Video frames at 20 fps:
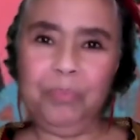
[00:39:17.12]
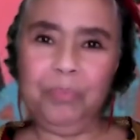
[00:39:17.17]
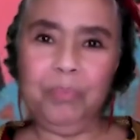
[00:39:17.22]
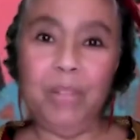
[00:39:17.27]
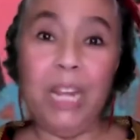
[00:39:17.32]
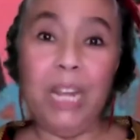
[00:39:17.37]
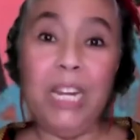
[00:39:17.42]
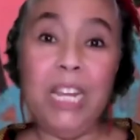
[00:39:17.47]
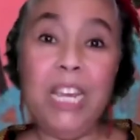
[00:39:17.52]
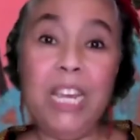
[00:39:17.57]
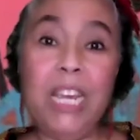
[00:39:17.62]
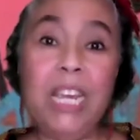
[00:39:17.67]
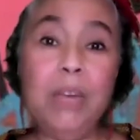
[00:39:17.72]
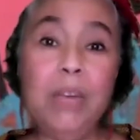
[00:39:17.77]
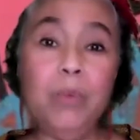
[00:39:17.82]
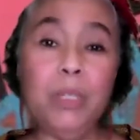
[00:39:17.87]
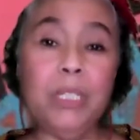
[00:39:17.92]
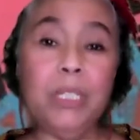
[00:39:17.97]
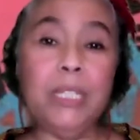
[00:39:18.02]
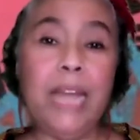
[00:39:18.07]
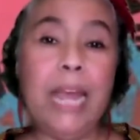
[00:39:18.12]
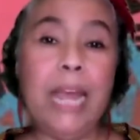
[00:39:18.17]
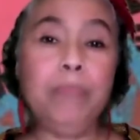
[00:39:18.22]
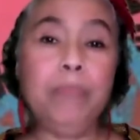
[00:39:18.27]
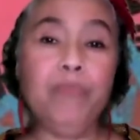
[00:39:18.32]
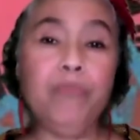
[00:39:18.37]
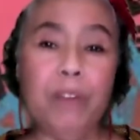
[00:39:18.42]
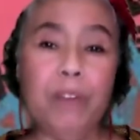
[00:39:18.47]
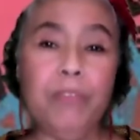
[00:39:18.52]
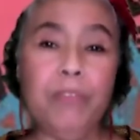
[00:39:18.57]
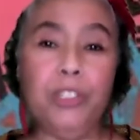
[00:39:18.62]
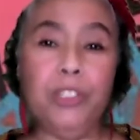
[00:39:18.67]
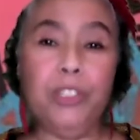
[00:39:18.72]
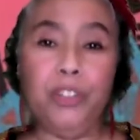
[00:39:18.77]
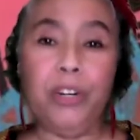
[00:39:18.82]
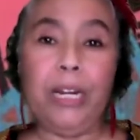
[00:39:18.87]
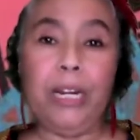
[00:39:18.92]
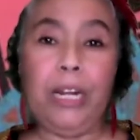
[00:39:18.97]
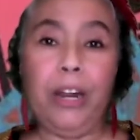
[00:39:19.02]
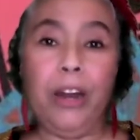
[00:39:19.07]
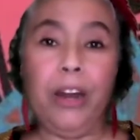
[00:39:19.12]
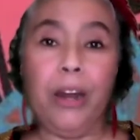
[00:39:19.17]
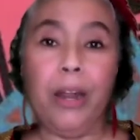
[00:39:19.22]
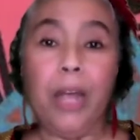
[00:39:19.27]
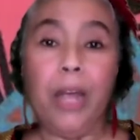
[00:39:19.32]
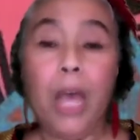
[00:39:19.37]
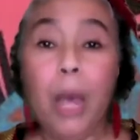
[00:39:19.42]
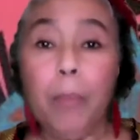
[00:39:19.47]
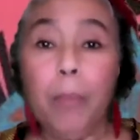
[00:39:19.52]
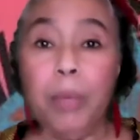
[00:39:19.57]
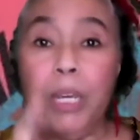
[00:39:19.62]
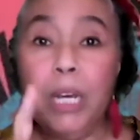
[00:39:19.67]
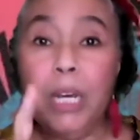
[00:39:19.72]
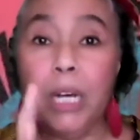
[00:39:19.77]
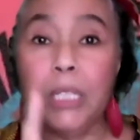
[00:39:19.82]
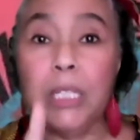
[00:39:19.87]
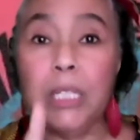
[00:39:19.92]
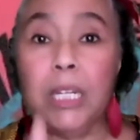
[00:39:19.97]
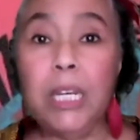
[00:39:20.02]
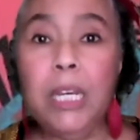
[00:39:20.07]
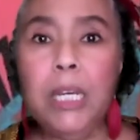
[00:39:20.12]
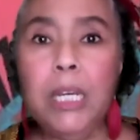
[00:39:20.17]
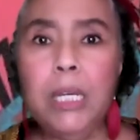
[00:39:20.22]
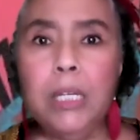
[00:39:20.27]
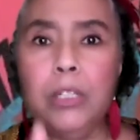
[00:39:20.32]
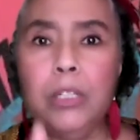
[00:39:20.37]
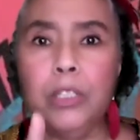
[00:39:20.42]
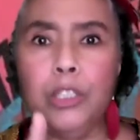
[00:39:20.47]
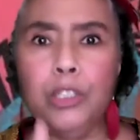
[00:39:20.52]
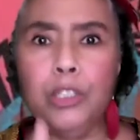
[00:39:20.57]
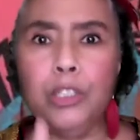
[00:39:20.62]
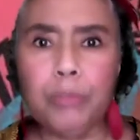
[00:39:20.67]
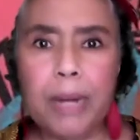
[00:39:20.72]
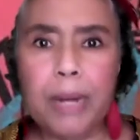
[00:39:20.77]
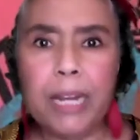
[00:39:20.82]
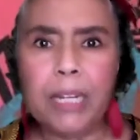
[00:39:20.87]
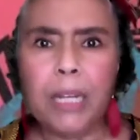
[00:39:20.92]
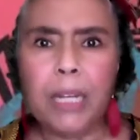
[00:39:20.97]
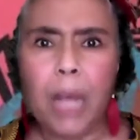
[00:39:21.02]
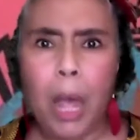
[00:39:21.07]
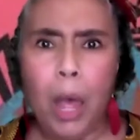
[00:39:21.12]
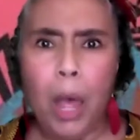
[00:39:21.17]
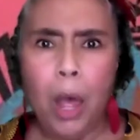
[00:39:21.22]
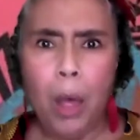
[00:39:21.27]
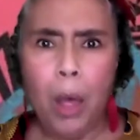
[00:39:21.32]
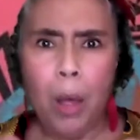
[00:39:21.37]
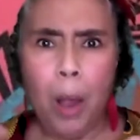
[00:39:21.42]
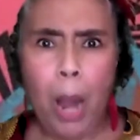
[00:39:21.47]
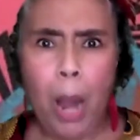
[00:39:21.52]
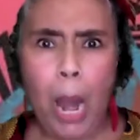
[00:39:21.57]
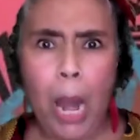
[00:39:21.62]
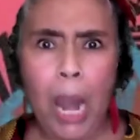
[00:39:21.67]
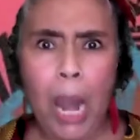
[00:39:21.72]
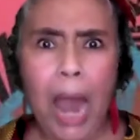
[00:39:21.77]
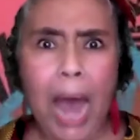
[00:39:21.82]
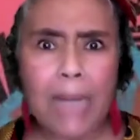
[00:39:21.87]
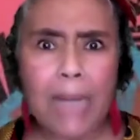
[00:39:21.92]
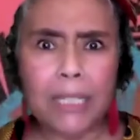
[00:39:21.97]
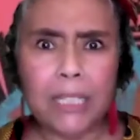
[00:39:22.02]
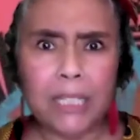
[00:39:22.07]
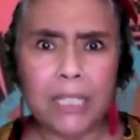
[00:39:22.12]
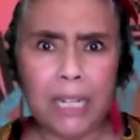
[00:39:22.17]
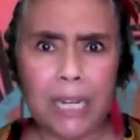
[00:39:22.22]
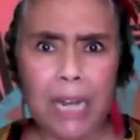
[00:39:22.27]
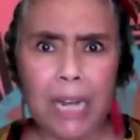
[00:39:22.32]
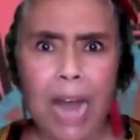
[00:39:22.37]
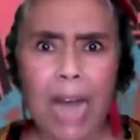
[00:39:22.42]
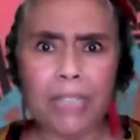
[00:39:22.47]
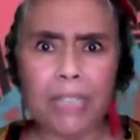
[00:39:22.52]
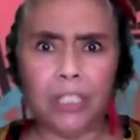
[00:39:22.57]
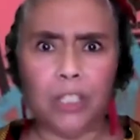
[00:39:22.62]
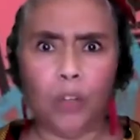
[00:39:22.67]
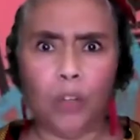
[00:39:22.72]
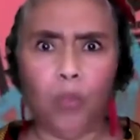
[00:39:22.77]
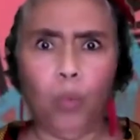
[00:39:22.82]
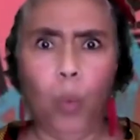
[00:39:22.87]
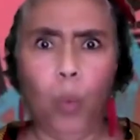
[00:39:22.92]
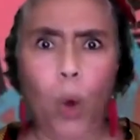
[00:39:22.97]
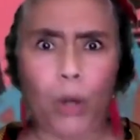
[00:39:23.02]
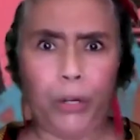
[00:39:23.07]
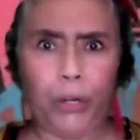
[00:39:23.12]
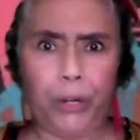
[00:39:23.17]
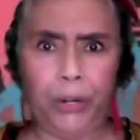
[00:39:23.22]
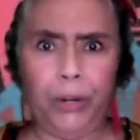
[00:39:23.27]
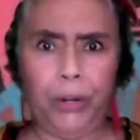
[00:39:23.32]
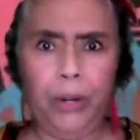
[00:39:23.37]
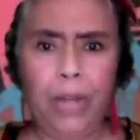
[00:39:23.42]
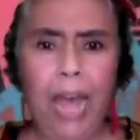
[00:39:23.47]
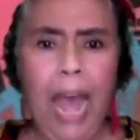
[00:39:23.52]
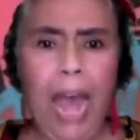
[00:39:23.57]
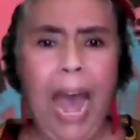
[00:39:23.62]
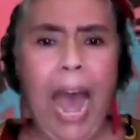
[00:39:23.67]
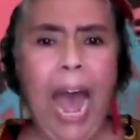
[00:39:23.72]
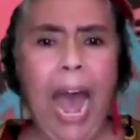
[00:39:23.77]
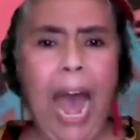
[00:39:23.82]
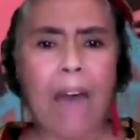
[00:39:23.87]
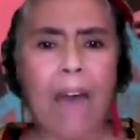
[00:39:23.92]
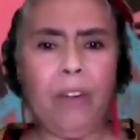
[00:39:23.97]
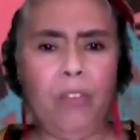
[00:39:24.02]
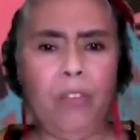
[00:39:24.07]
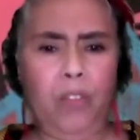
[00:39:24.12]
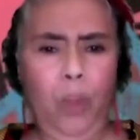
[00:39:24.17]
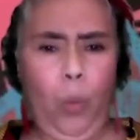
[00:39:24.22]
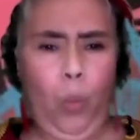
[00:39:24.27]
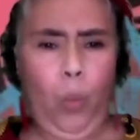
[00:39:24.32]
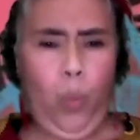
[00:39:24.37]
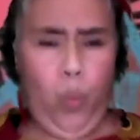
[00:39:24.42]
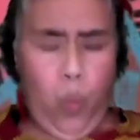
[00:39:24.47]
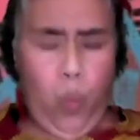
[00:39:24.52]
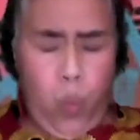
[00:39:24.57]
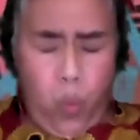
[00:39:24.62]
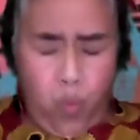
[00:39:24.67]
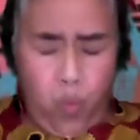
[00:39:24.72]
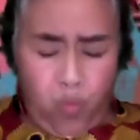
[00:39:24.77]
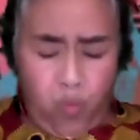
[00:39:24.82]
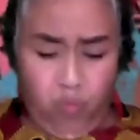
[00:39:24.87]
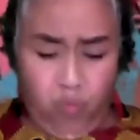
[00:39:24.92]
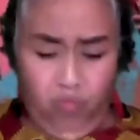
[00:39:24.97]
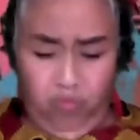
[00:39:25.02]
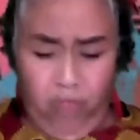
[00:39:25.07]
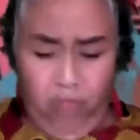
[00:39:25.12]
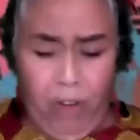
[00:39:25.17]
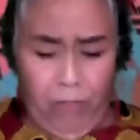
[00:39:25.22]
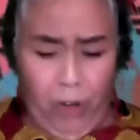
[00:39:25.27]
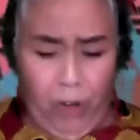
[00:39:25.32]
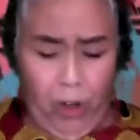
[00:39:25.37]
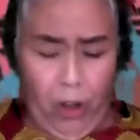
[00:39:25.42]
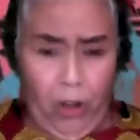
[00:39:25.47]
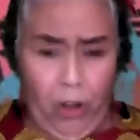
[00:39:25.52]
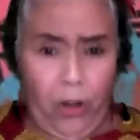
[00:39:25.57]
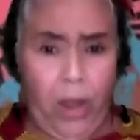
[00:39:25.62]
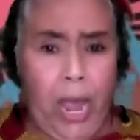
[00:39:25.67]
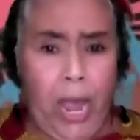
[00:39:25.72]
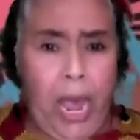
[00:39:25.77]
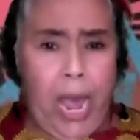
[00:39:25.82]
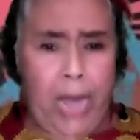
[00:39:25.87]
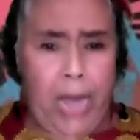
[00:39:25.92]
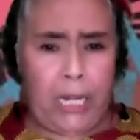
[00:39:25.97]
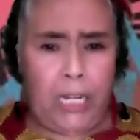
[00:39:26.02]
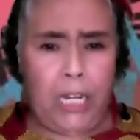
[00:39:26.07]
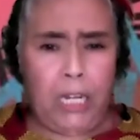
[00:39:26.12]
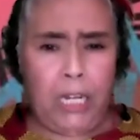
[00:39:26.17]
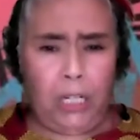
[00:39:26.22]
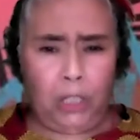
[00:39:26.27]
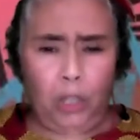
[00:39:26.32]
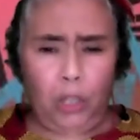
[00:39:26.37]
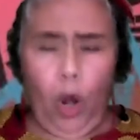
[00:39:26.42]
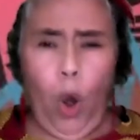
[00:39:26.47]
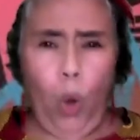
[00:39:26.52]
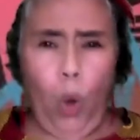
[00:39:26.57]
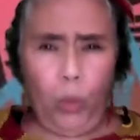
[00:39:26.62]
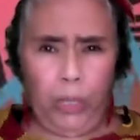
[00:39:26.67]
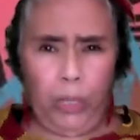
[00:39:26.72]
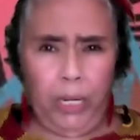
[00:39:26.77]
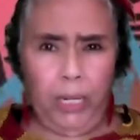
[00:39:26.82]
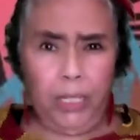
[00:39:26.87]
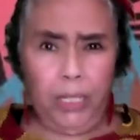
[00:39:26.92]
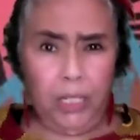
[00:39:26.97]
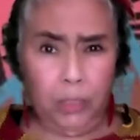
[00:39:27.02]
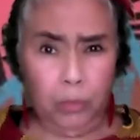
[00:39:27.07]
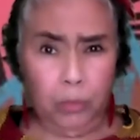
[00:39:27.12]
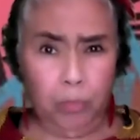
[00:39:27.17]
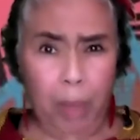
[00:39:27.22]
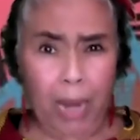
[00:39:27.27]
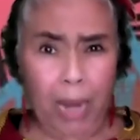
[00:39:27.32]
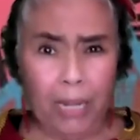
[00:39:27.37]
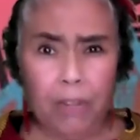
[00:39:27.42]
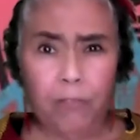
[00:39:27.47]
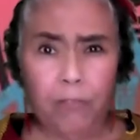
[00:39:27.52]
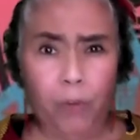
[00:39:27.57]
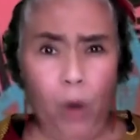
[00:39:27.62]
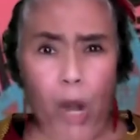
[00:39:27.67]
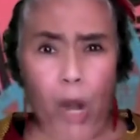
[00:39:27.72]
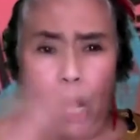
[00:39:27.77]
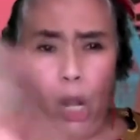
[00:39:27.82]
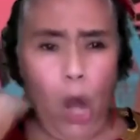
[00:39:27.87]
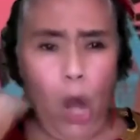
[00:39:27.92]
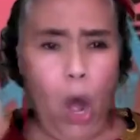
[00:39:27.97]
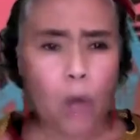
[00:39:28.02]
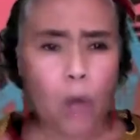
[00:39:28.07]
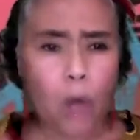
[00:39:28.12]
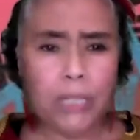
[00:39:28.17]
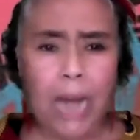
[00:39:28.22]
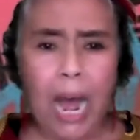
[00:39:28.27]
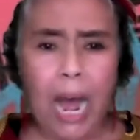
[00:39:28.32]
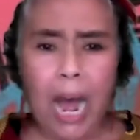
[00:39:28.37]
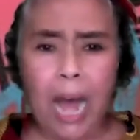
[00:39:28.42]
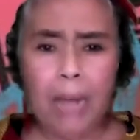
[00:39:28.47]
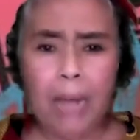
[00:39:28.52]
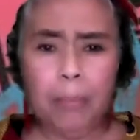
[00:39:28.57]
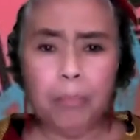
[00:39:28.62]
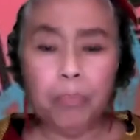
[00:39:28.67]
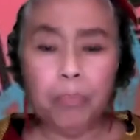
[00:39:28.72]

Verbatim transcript: And he was named River Drinker because he could drink lots and lots of water out of the river. And he could hold it in his belly for a long time.